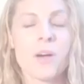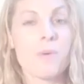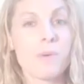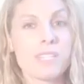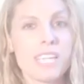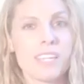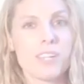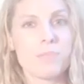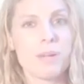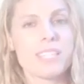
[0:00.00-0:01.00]
When we take
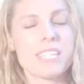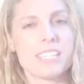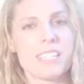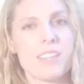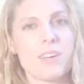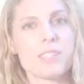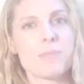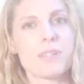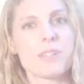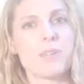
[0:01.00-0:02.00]
your blood tests in the
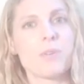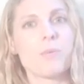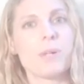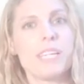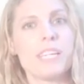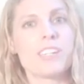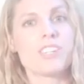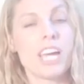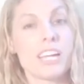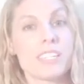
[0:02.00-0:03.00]
hospital, we
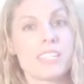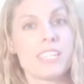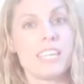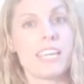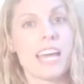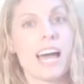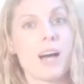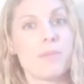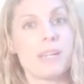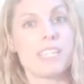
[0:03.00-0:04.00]
check to see
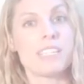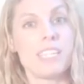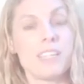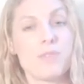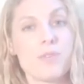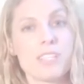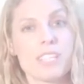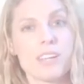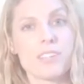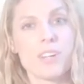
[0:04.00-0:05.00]
how many CD4
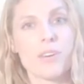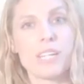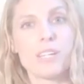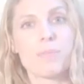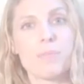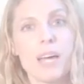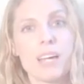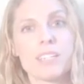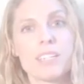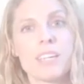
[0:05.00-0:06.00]
cells are in your
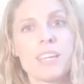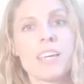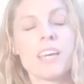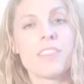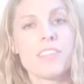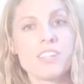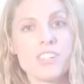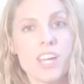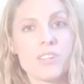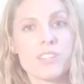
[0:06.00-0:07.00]
blood. This
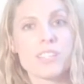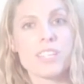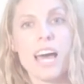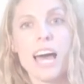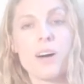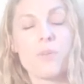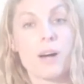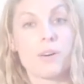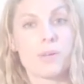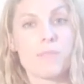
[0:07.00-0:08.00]
shows us how
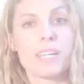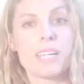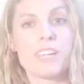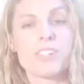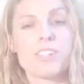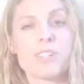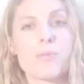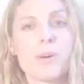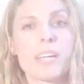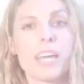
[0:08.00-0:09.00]
well your medication is
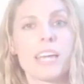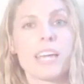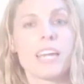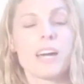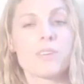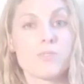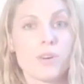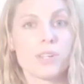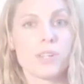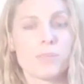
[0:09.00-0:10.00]
working and how
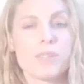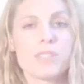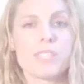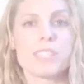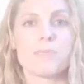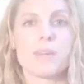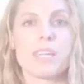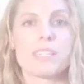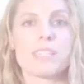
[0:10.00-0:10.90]
strong your immune system is.